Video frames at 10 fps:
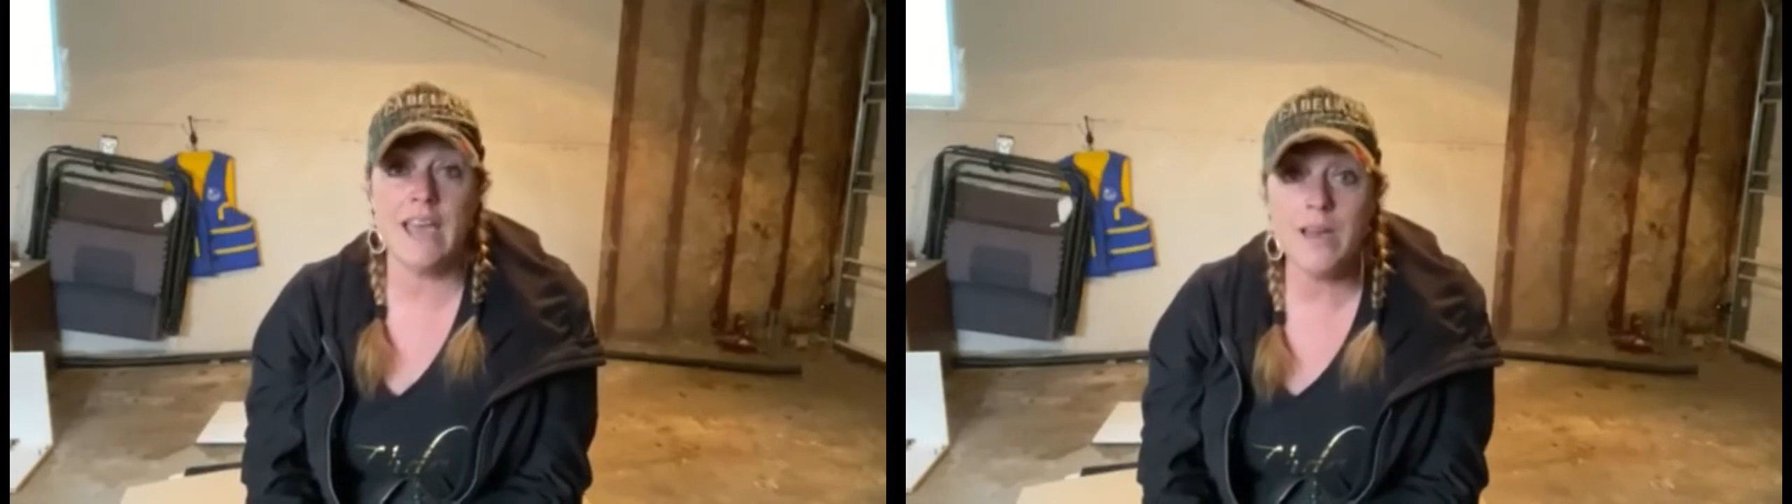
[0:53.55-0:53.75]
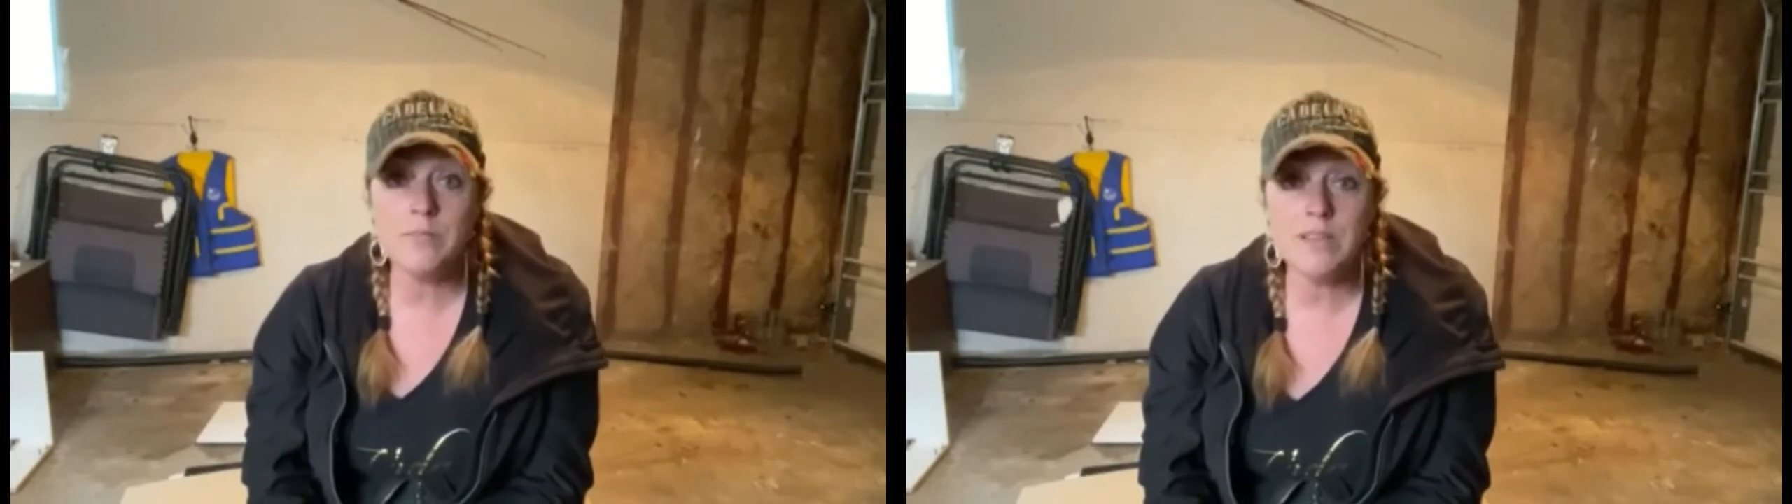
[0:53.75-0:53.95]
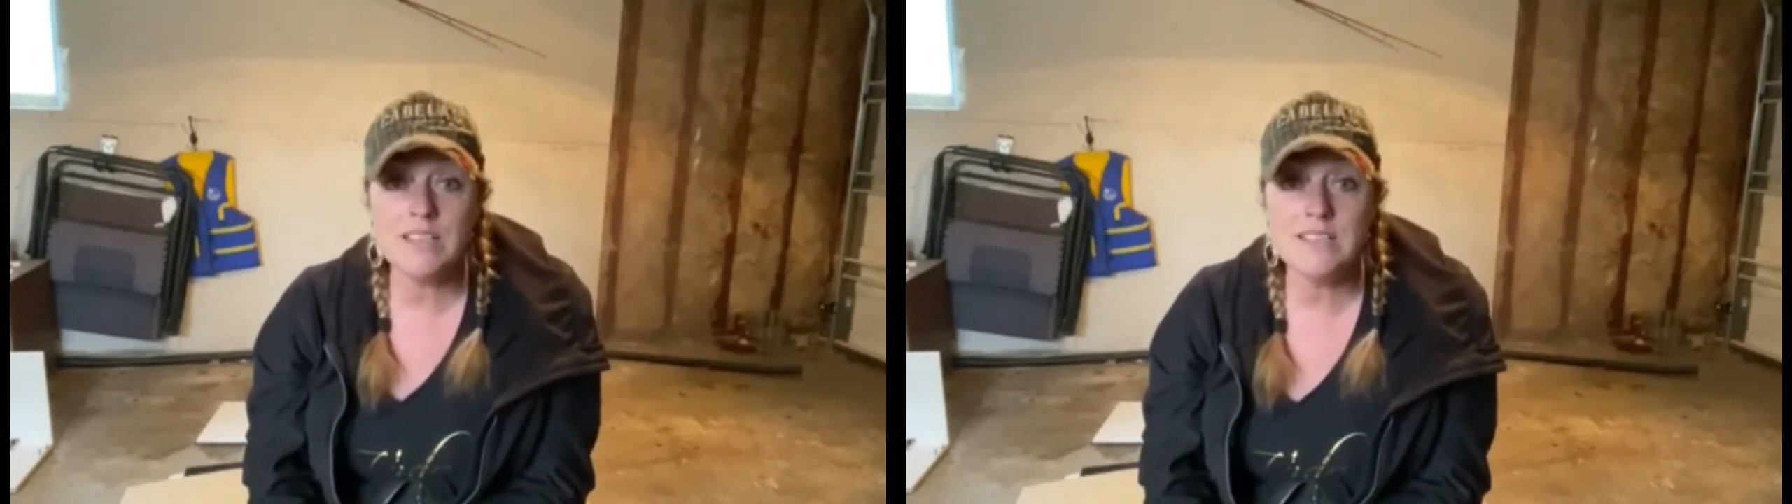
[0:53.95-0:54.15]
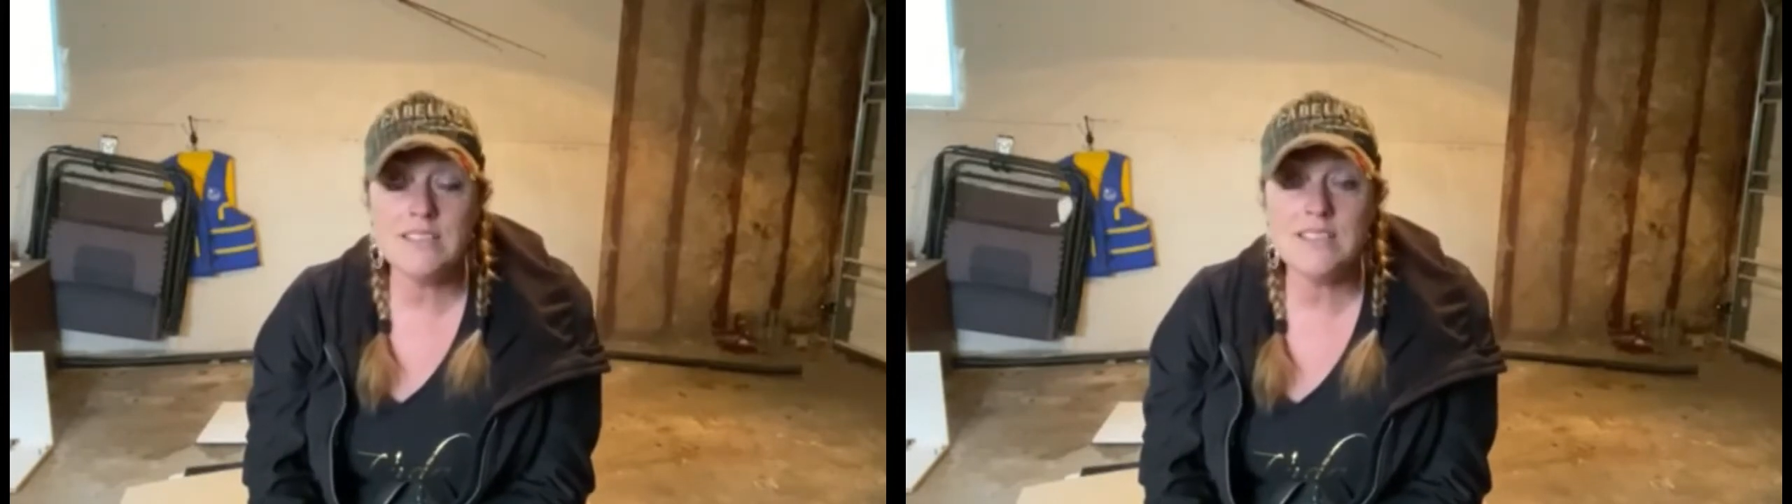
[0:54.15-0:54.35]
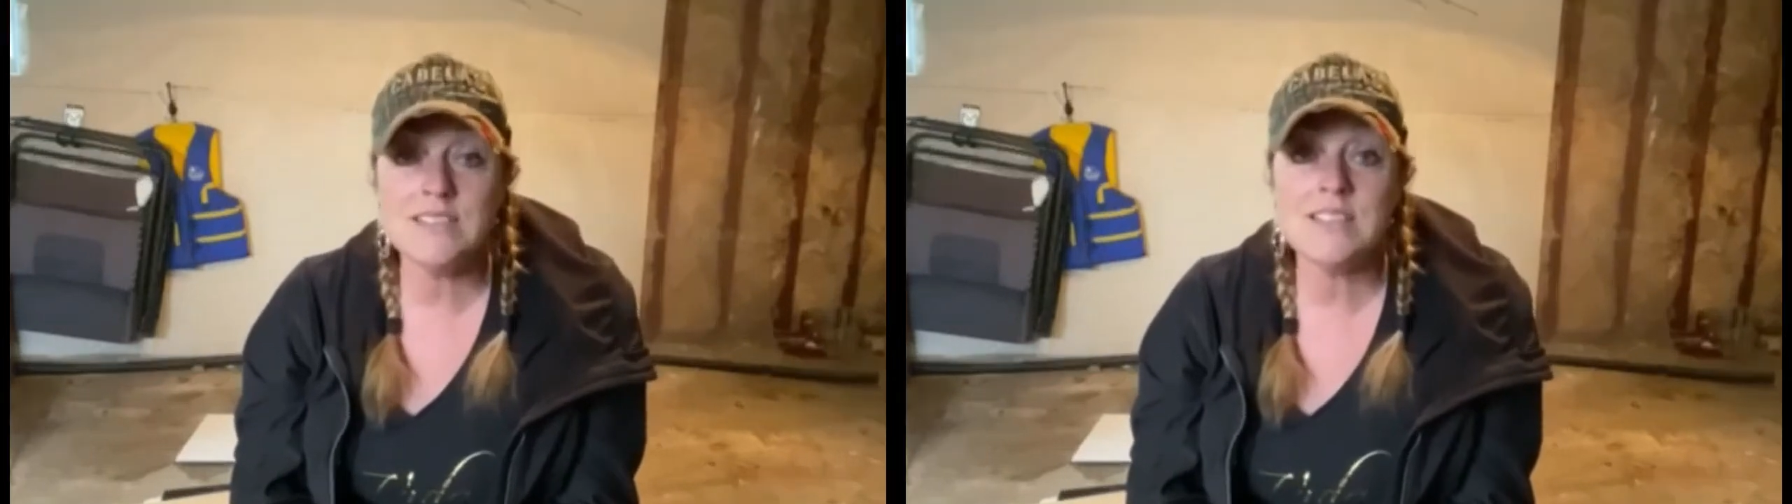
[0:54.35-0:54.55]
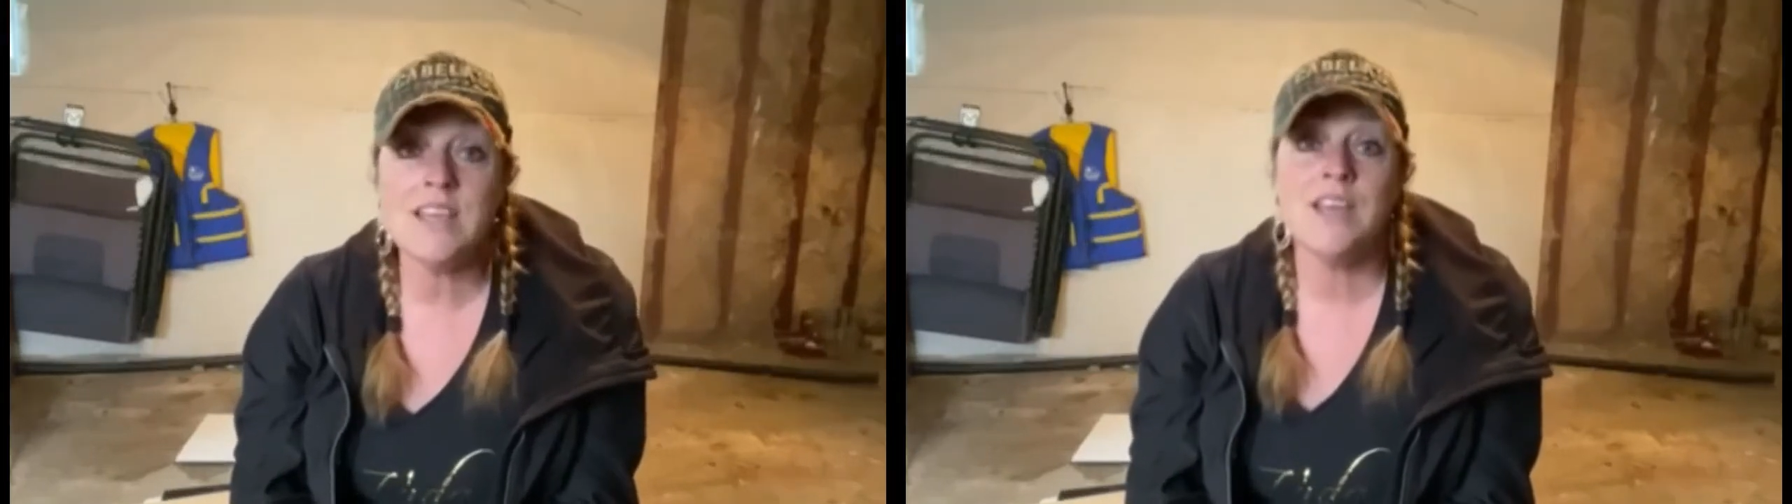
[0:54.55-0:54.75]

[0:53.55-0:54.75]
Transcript: ambulance,